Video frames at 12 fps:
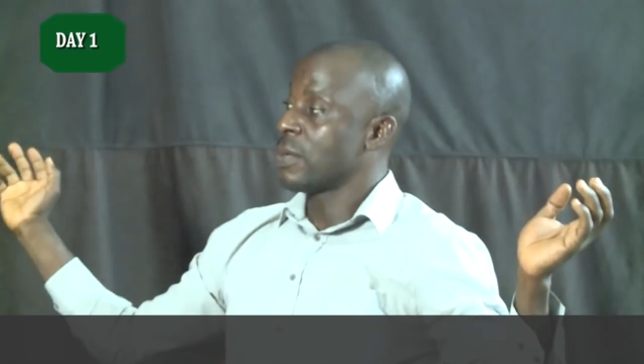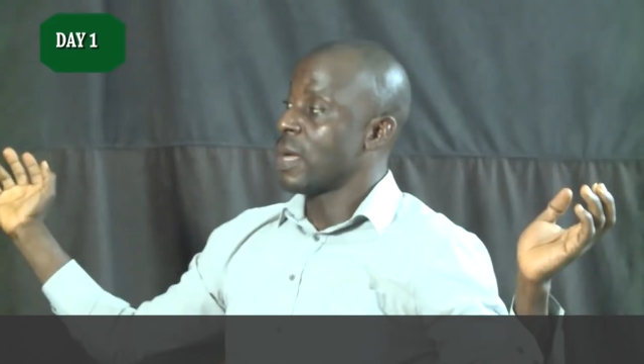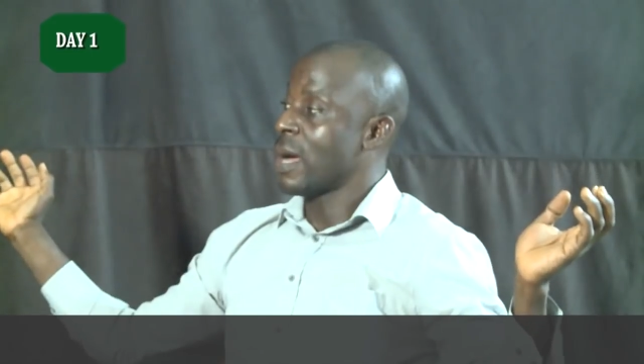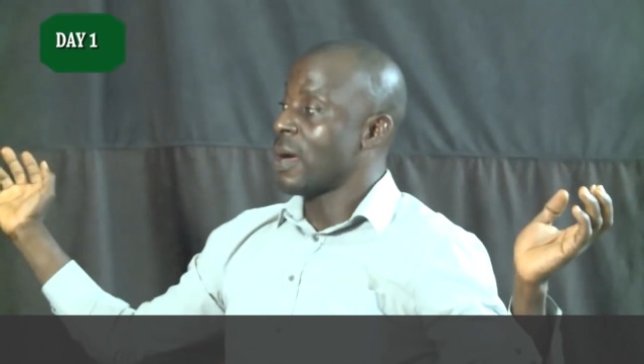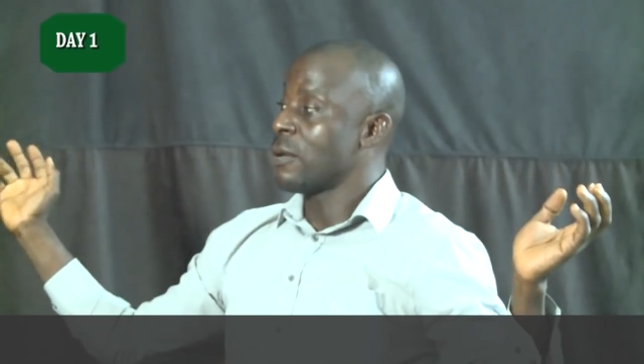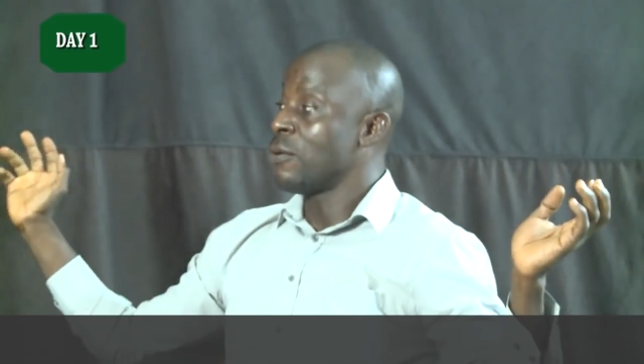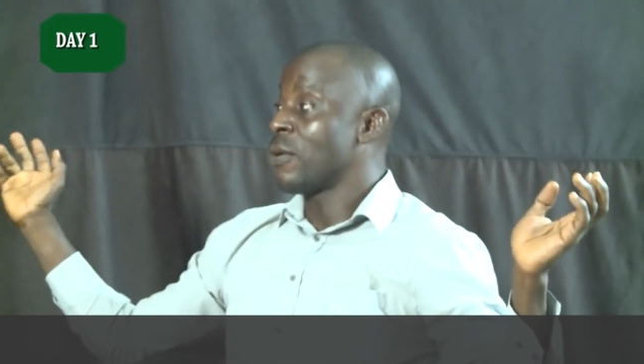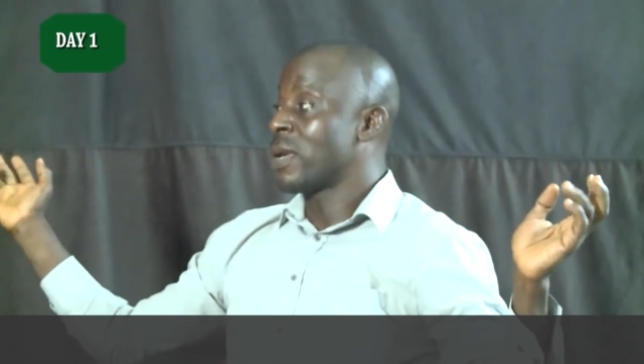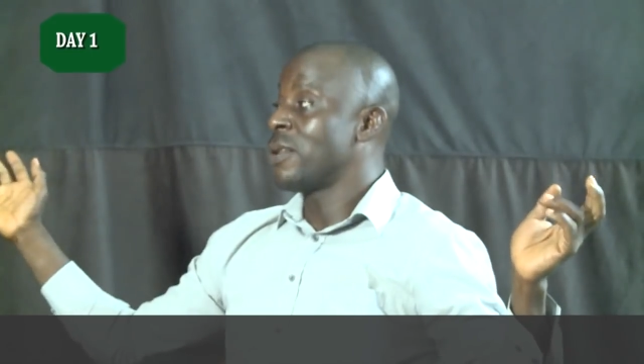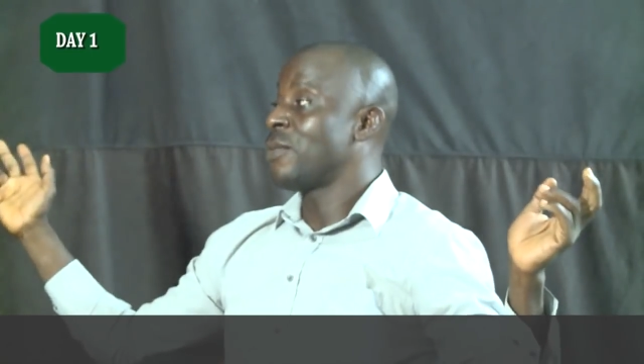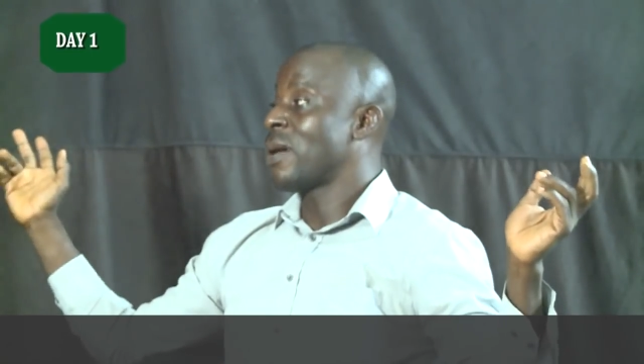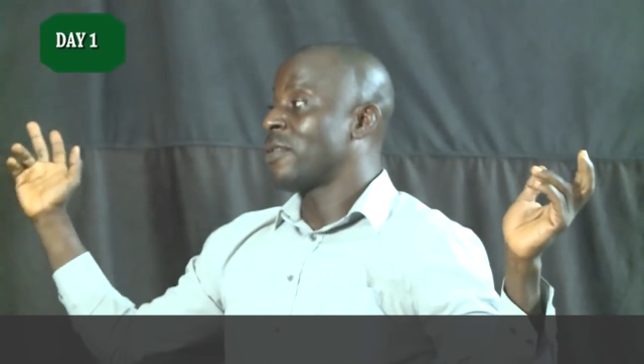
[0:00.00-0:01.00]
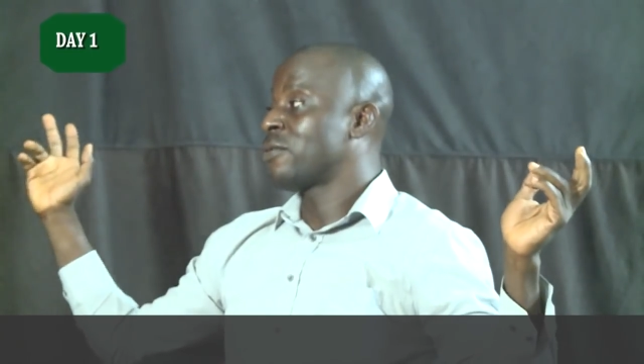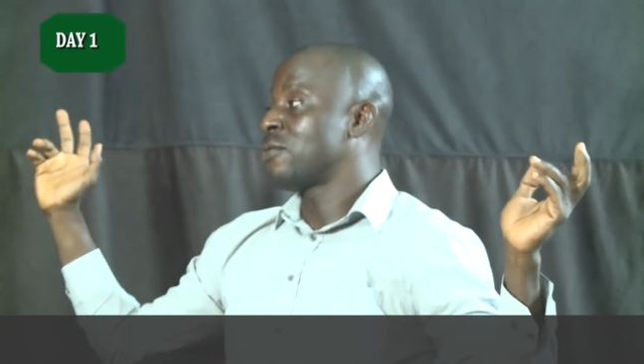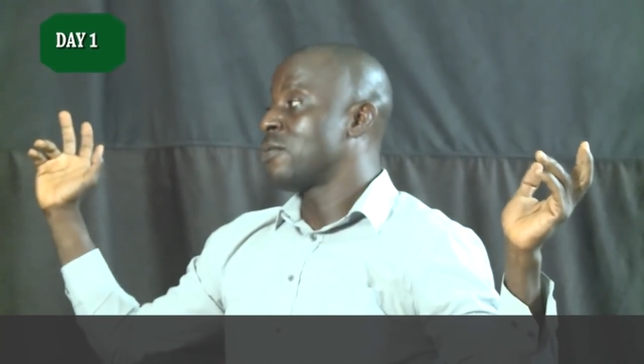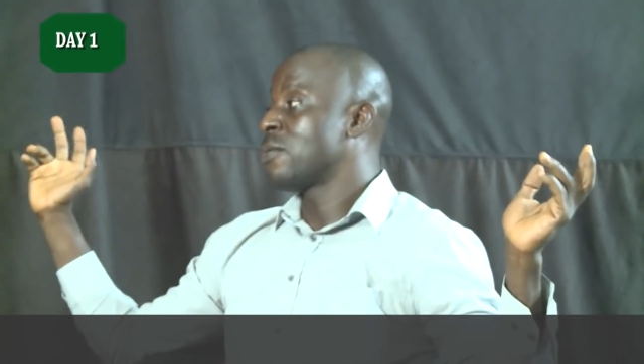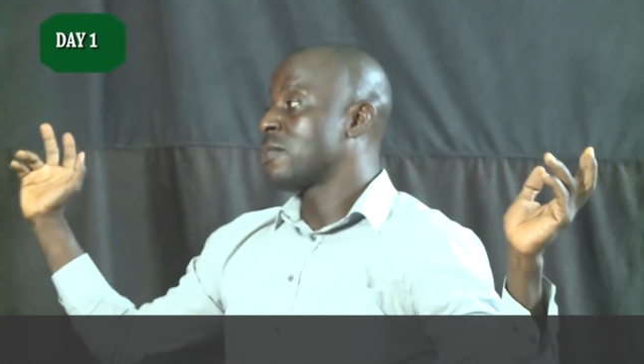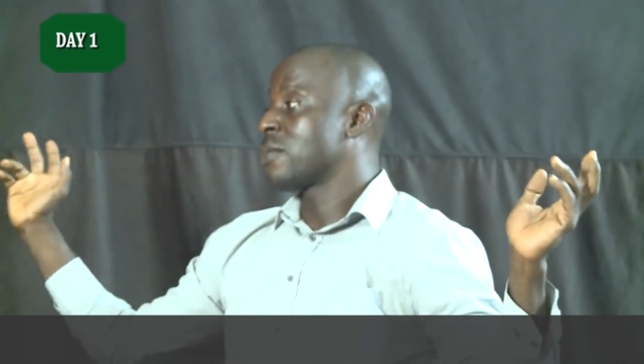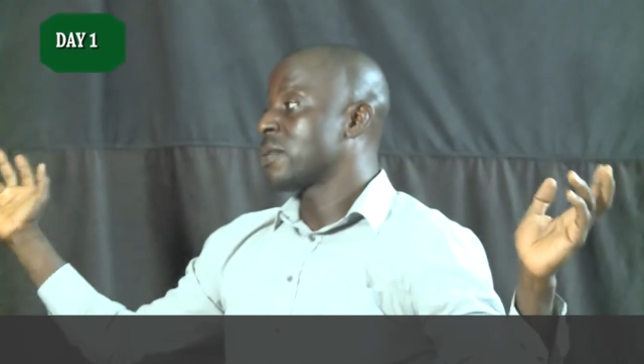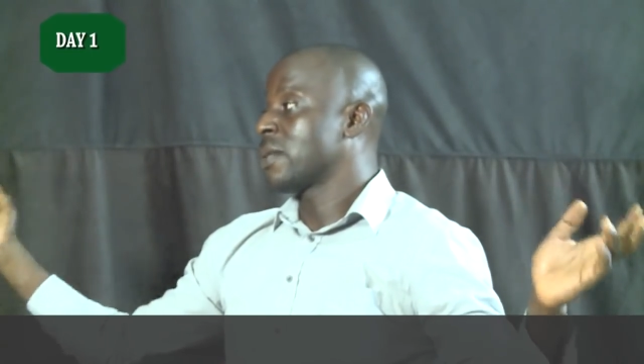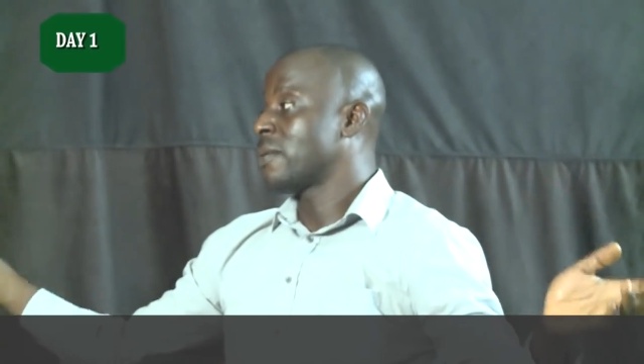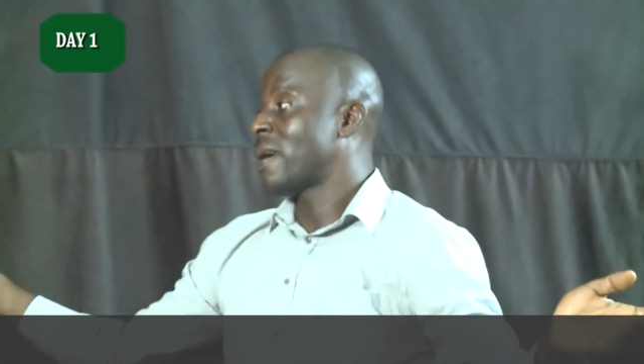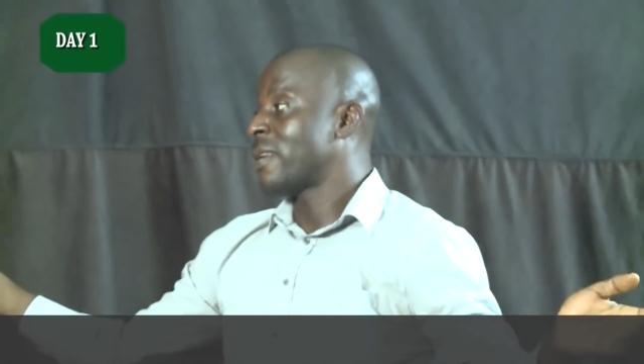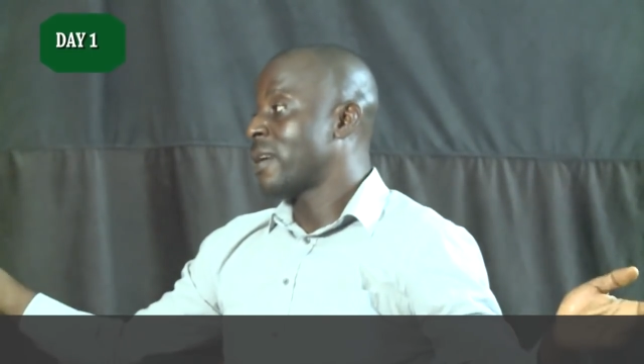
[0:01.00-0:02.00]
Luckily, we have two
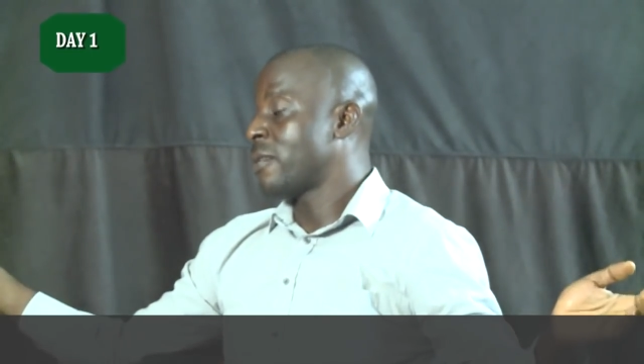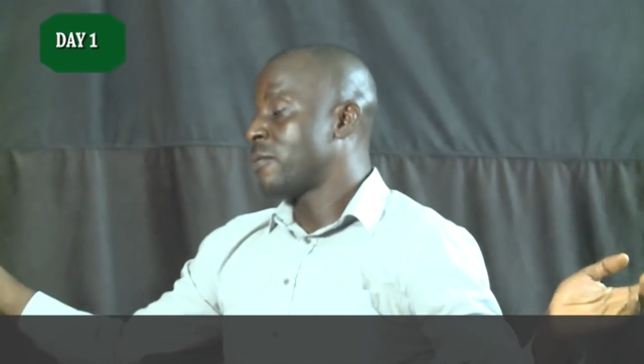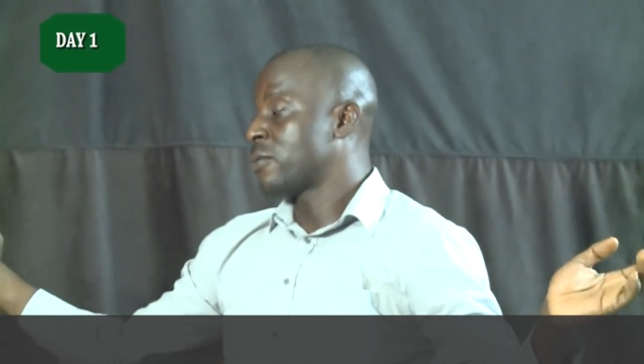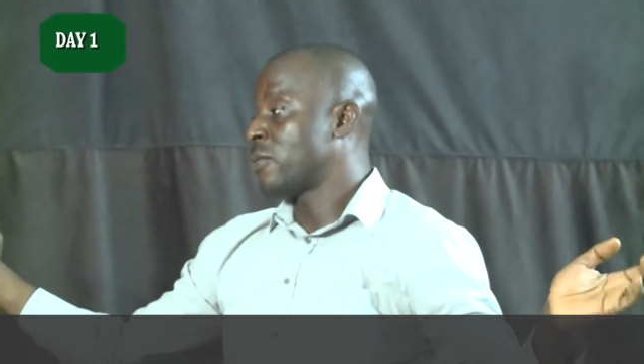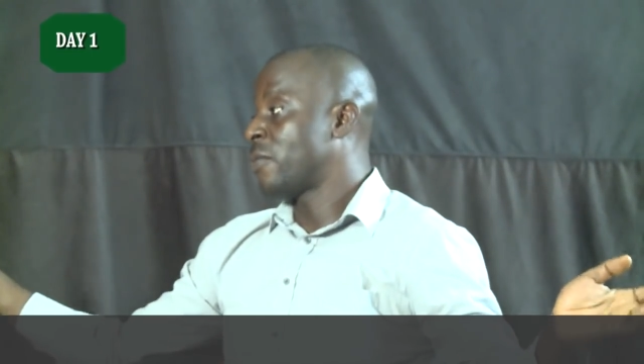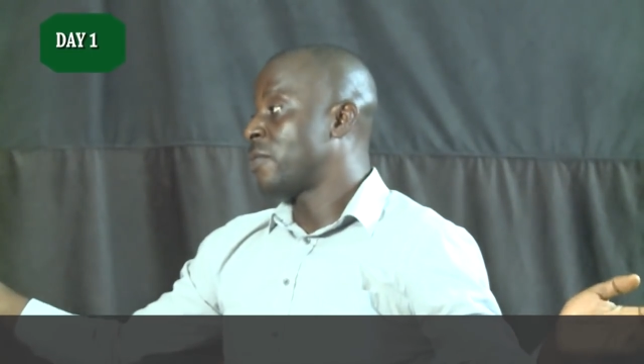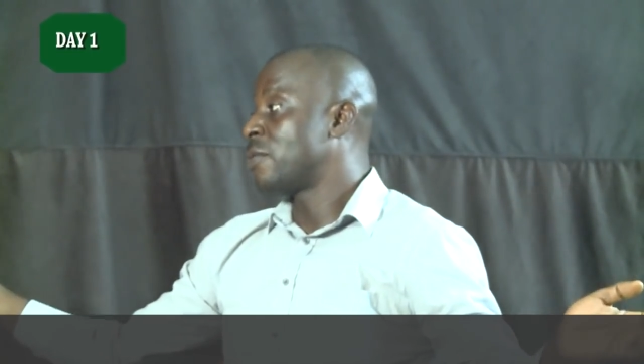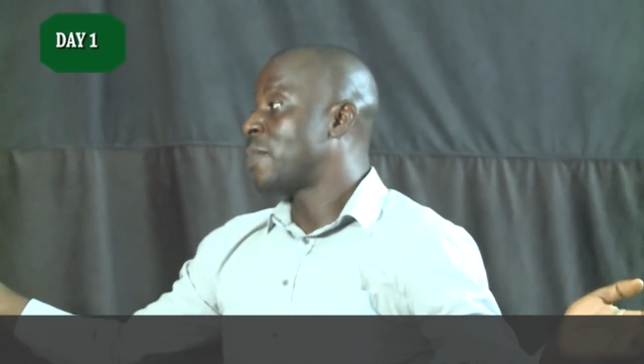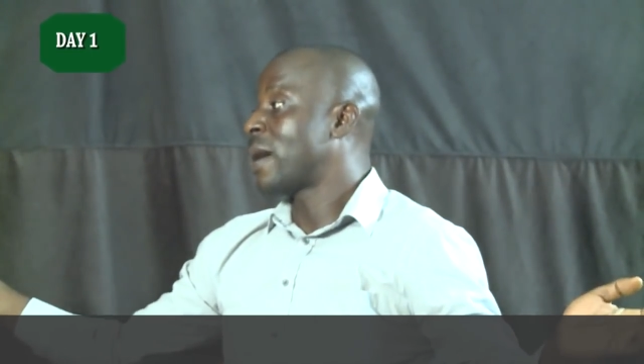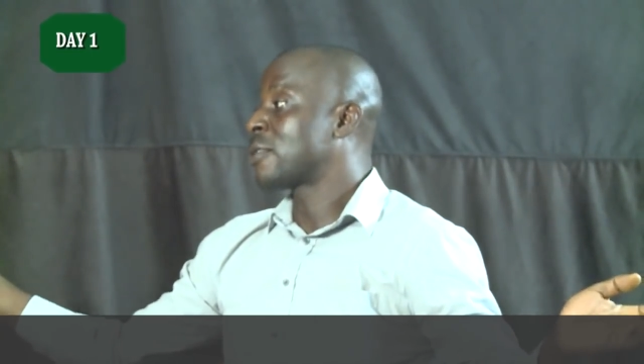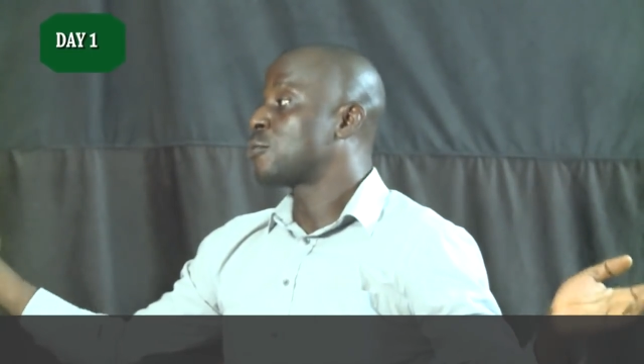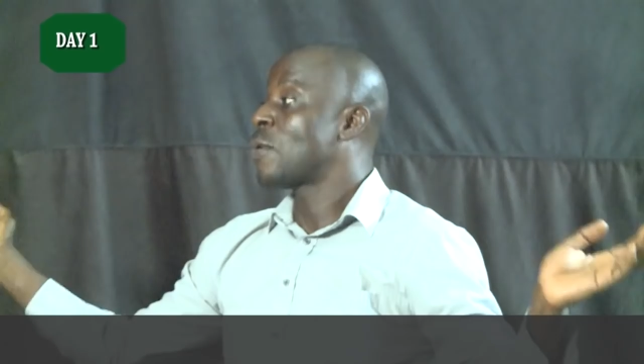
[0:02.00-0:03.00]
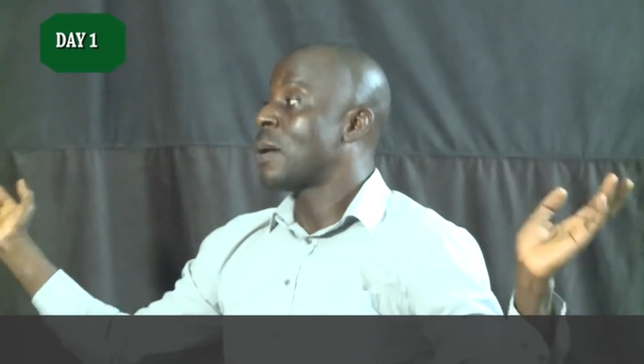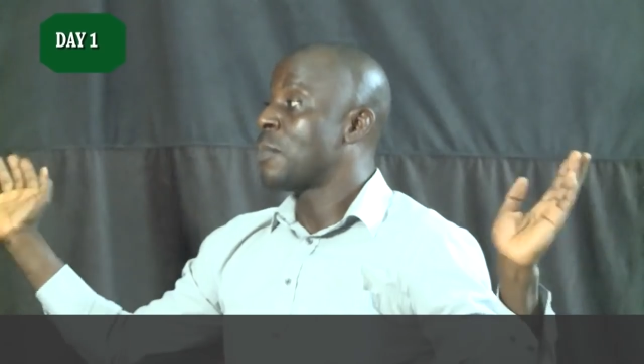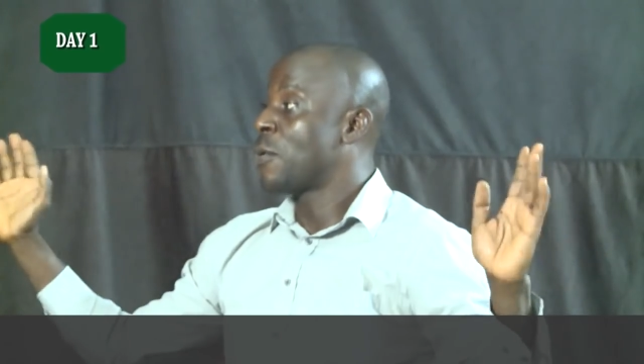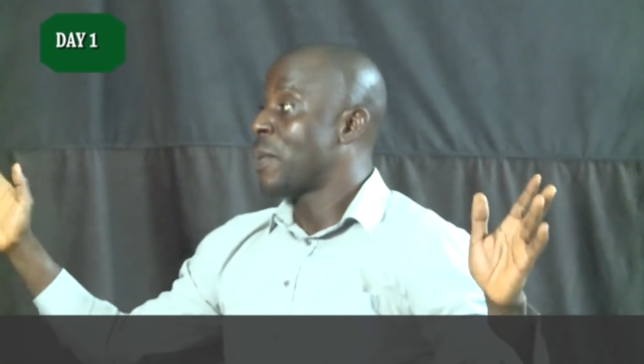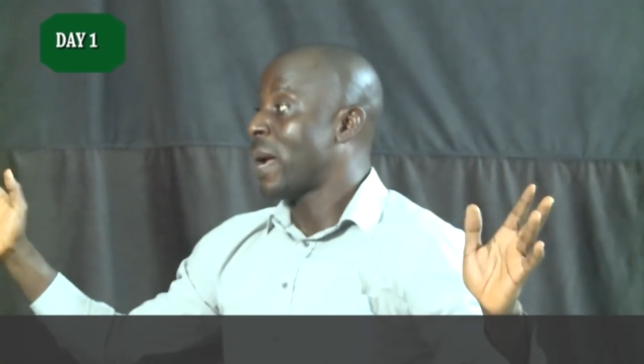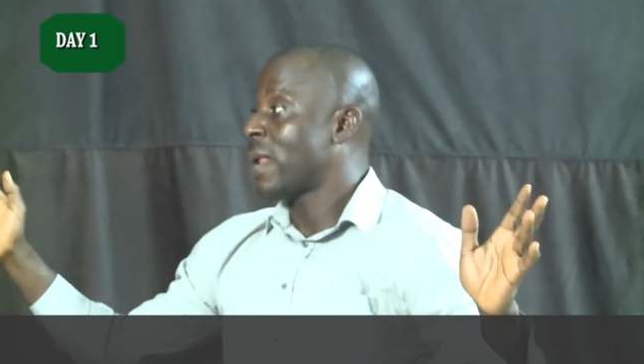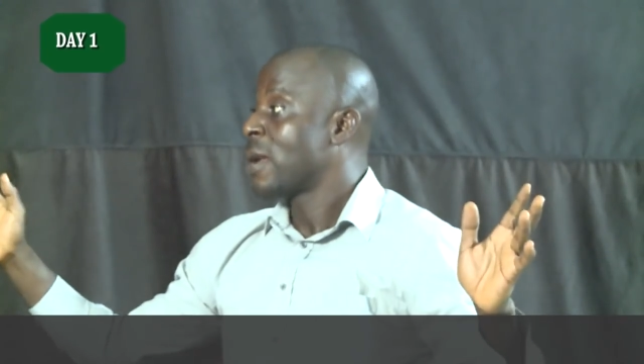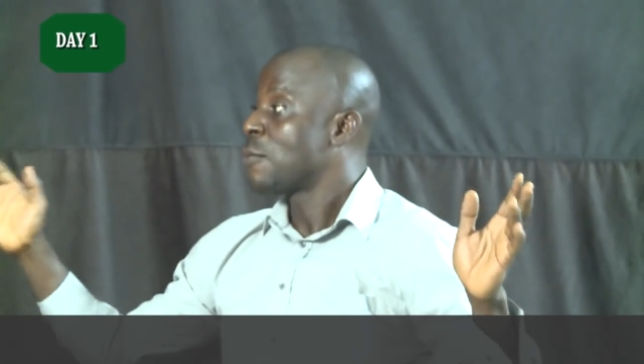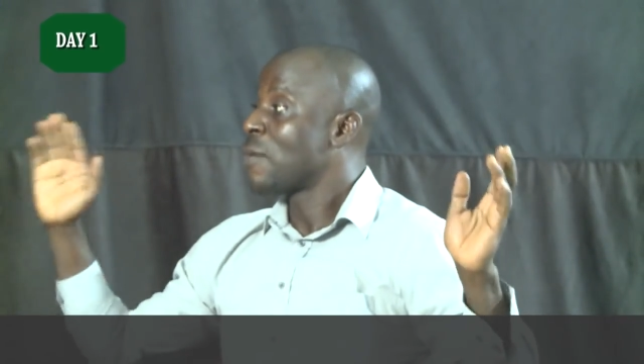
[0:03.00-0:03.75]
fullbacks who are mobile,